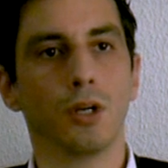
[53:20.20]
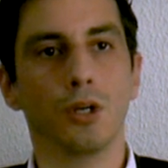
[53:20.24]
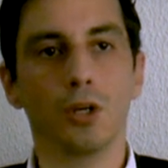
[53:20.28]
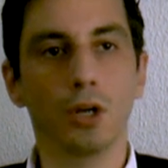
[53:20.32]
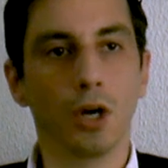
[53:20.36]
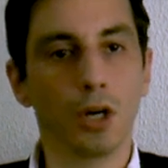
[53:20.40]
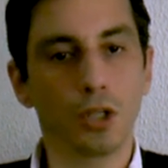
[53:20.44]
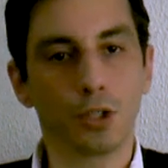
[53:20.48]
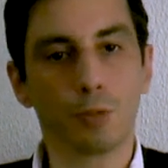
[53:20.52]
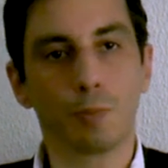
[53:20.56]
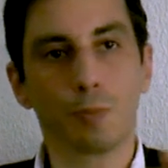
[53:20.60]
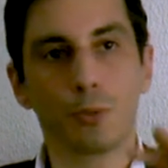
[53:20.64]

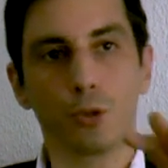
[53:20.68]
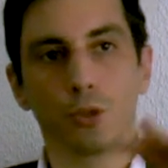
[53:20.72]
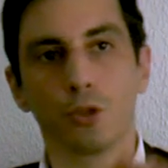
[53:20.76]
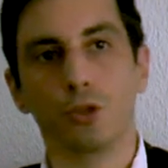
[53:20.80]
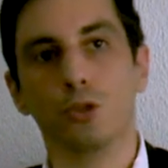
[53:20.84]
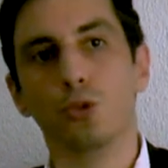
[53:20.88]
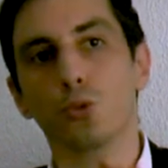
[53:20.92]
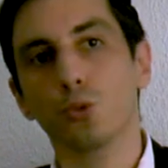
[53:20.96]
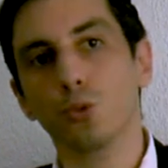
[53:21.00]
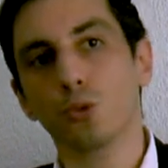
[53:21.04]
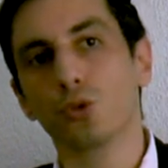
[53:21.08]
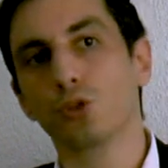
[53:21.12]
not
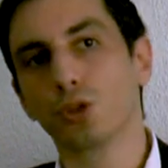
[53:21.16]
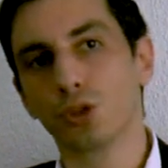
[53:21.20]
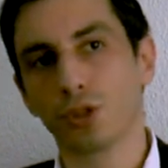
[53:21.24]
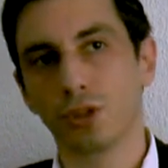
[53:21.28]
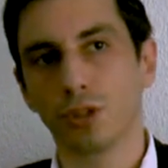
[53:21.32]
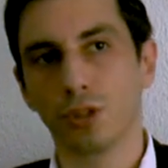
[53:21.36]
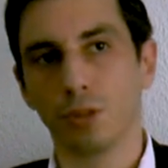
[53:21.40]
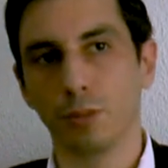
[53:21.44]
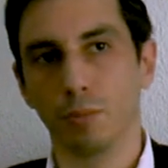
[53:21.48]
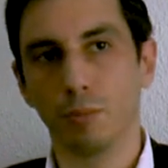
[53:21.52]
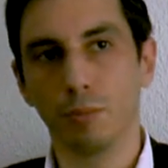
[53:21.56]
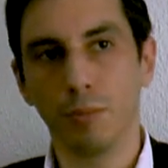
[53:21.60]

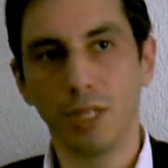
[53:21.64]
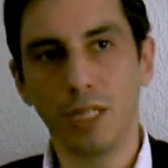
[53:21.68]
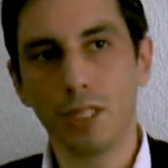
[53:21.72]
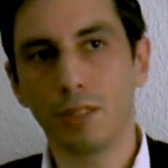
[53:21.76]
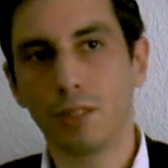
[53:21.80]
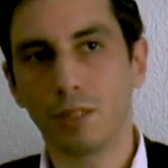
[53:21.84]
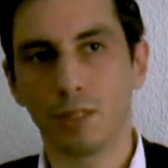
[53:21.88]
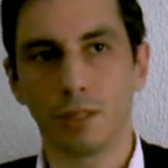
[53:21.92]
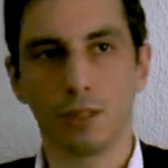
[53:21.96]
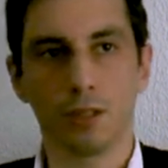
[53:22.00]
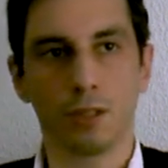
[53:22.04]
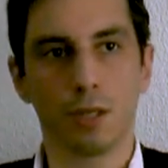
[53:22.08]
produce
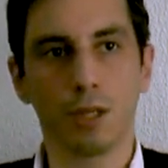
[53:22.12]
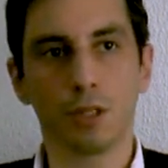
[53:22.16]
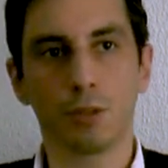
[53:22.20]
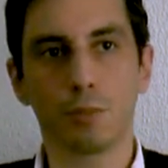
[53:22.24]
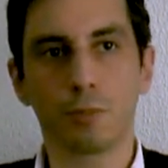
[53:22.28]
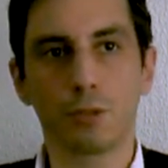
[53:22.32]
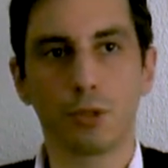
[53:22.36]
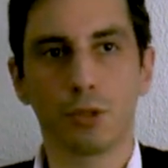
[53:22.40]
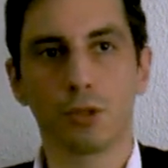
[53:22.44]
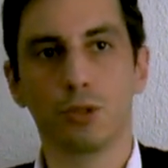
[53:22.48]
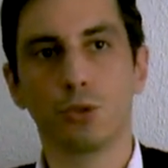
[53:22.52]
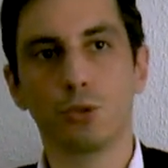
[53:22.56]
meat,
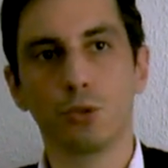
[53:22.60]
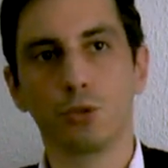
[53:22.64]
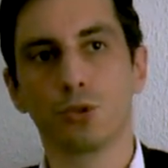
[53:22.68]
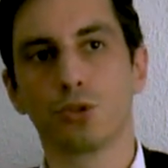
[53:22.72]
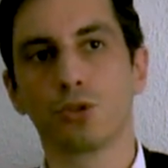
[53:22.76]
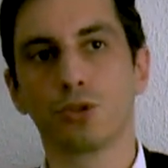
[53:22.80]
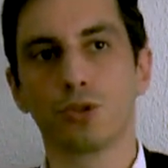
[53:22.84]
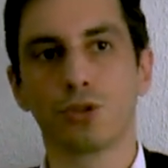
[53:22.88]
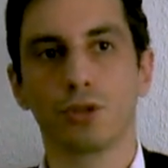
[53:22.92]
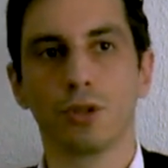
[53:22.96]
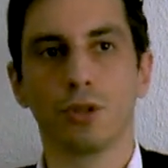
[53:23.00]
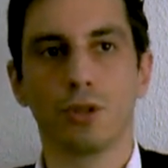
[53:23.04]
not
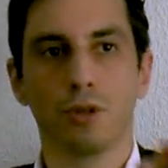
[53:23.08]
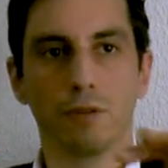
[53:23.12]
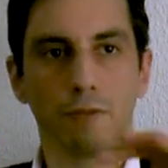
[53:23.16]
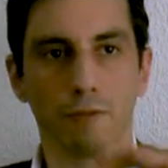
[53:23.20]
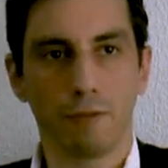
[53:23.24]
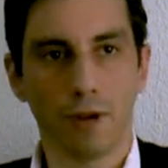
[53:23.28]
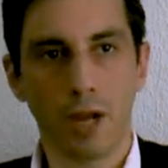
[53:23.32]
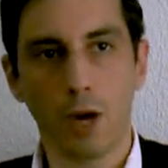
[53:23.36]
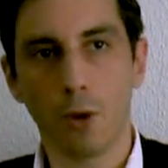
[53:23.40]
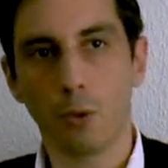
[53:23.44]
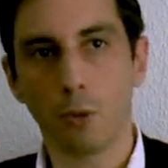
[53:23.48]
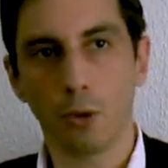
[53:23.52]
produce
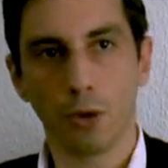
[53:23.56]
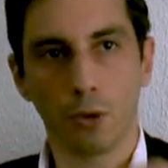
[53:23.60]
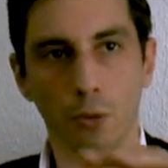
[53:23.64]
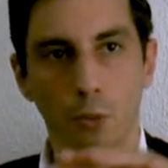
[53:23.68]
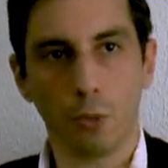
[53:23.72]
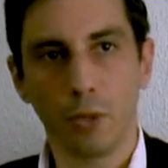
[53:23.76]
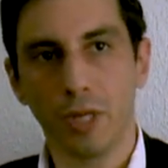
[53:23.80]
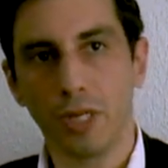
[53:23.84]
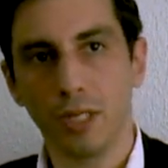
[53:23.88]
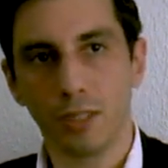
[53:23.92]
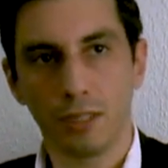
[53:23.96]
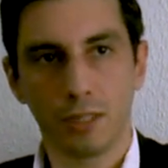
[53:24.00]

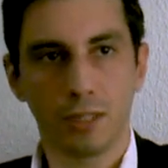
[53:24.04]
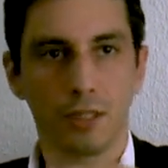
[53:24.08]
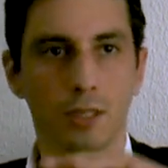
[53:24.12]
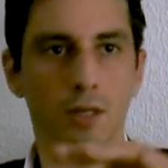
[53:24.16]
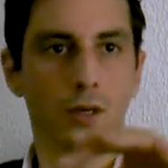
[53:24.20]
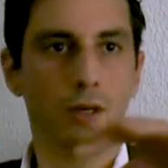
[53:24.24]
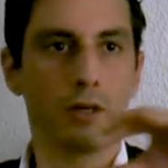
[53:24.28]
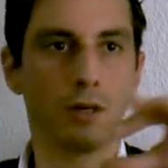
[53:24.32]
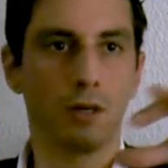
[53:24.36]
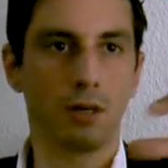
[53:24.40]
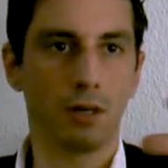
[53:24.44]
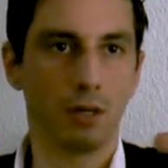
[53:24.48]
flour,
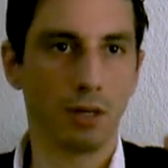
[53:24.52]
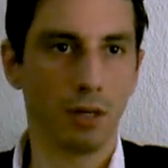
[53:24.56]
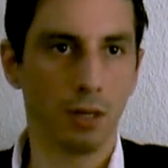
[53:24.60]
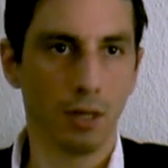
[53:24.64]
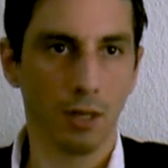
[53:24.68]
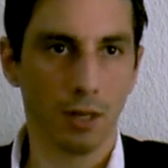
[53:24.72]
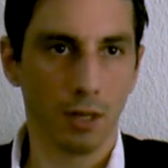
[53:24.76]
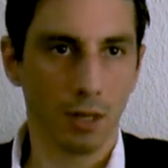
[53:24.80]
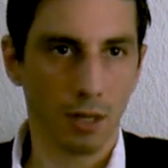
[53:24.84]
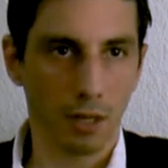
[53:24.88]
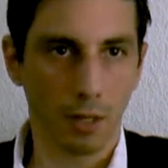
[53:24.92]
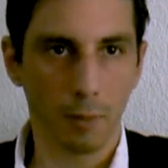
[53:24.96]
wheat,
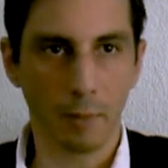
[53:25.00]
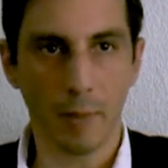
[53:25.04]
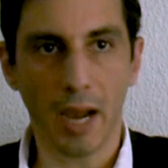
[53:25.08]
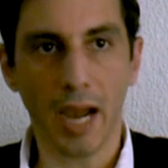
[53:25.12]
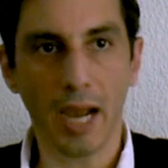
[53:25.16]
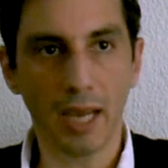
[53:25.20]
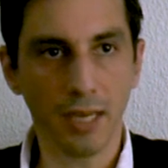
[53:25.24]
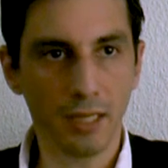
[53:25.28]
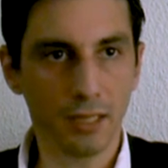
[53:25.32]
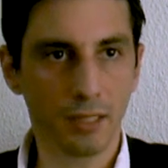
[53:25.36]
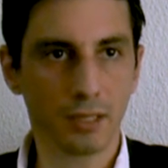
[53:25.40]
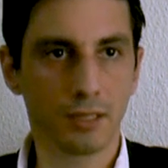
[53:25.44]
or
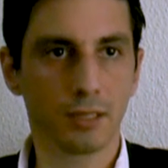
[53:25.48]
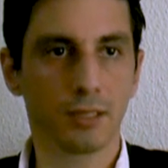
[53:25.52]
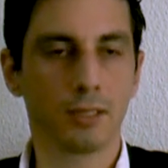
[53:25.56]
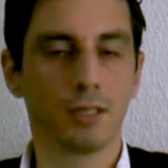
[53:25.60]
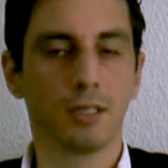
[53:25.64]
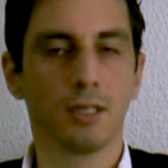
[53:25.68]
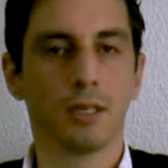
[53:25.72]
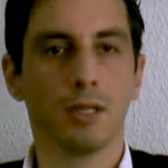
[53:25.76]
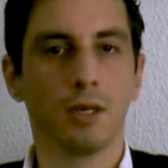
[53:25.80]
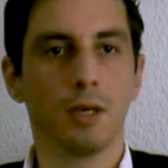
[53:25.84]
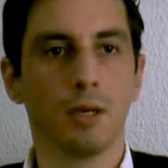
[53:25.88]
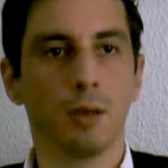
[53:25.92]

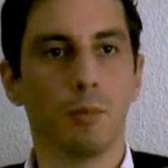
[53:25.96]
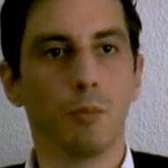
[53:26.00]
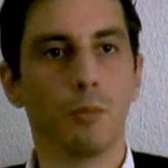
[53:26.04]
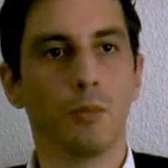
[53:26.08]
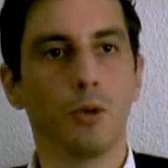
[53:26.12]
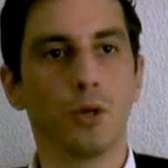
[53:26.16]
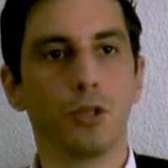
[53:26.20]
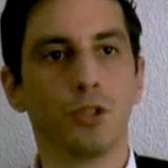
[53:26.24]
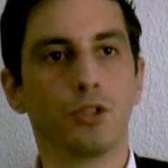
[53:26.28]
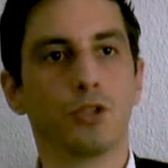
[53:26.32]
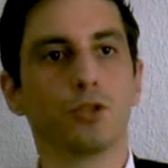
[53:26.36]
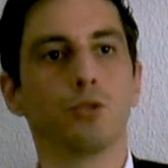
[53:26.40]
maize,
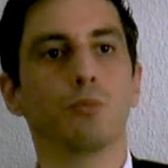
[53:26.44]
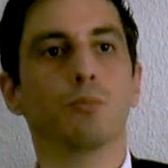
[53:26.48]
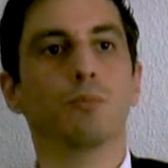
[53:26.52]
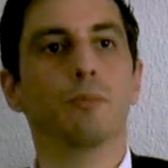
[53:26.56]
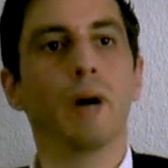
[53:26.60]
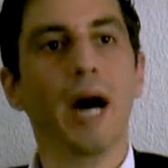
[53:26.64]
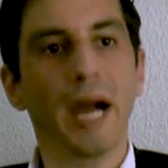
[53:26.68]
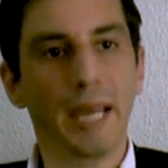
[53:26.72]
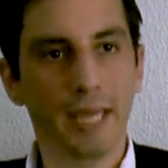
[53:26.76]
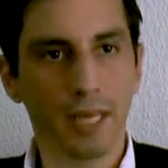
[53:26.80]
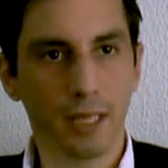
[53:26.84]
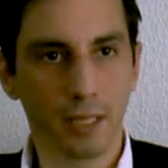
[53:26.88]
but
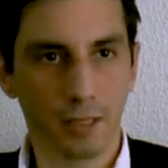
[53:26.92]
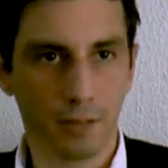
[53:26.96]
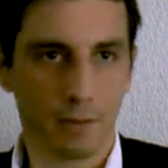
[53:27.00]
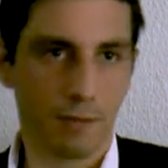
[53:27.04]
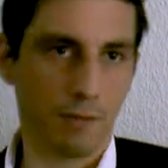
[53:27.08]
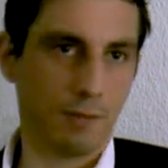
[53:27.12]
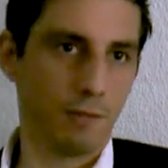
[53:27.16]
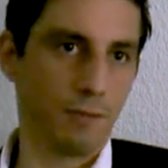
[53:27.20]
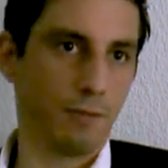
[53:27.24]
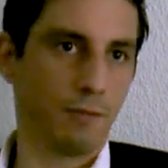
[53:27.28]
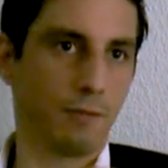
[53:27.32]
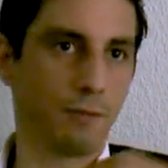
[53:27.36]
to buy it
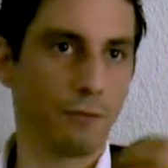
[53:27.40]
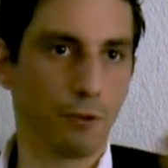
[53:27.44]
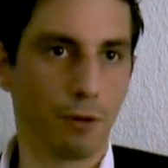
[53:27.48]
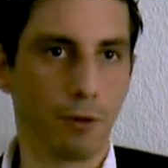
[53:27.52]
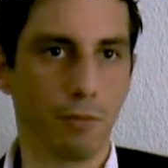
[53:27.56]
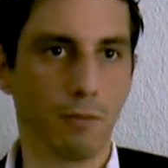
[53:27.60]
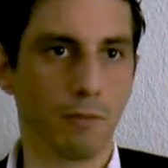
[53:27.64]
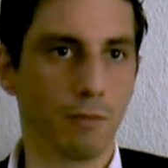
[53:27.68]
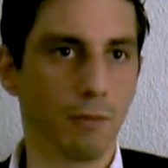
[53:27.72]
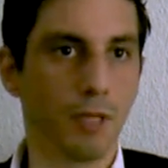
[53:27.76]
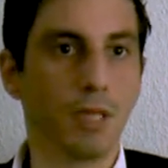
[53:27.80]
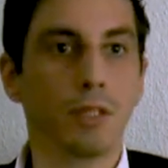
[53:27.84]

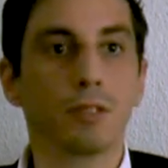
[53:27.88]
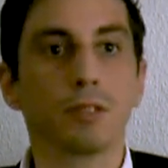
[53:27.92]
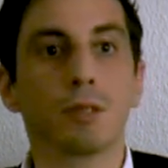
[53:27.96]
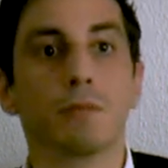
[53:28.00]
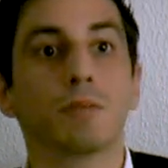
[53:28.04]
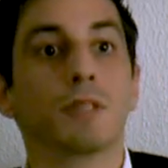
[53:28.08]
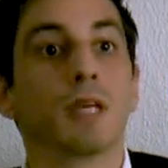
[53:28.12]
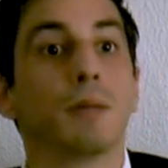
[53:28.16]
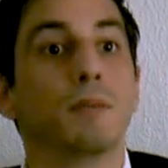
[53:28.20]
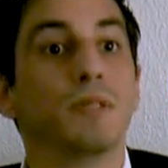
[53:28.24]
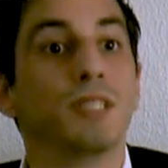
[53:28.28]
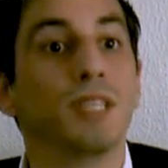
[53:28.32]
from
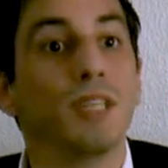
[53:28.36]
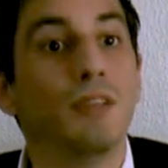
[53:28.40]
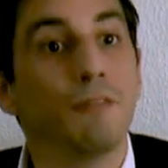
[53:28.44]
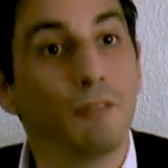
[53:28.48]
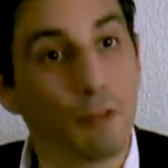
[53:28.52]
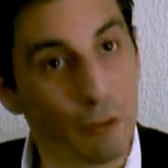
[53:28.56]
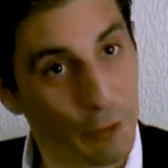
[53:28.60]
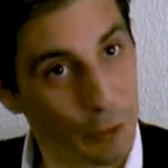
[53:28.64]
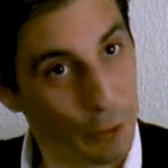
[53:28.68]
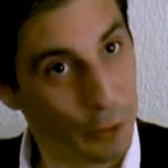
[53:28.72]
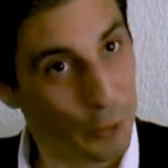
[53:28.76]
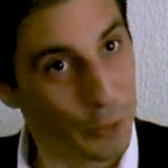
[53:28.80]
sometimes
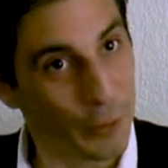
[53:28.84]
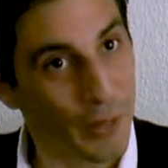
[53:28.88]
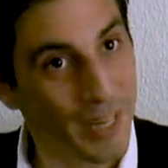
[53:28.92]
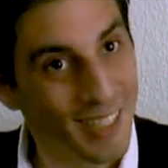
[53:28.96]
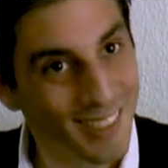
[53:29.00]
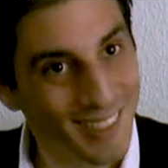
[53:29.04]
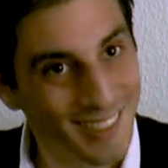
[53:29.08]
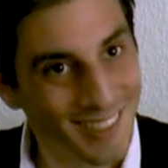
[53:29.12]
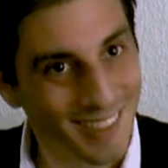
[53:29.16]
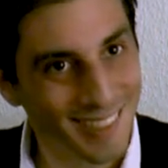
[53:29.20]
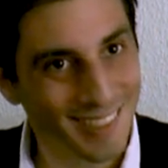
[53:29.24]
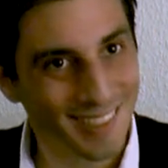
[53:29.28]
even the
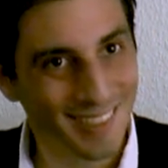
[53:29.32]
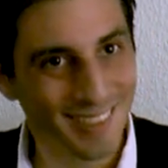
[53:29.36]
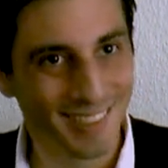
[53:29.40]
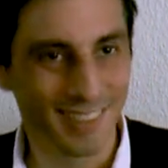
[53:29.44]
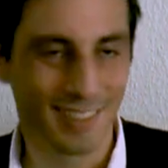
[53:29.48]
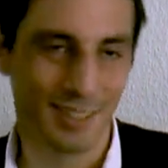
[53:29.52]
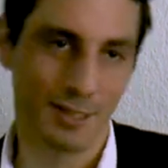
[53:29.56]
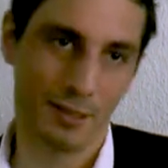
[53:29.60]
US.